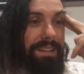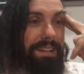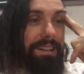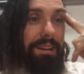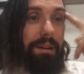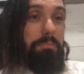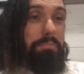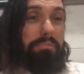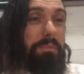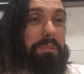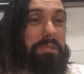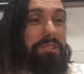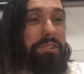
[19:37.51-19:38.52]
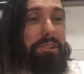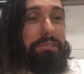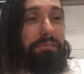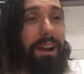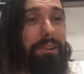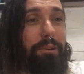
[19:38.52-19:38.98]
Pretty much just
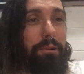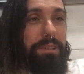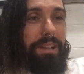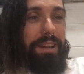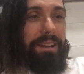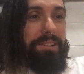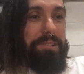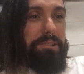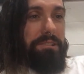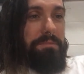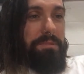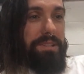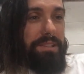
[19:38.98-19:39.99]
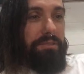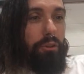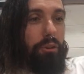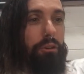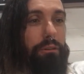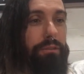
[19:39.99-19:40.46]
cry all day, because Christmas is
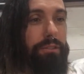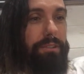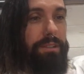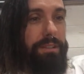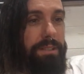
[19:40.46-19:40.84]
awful.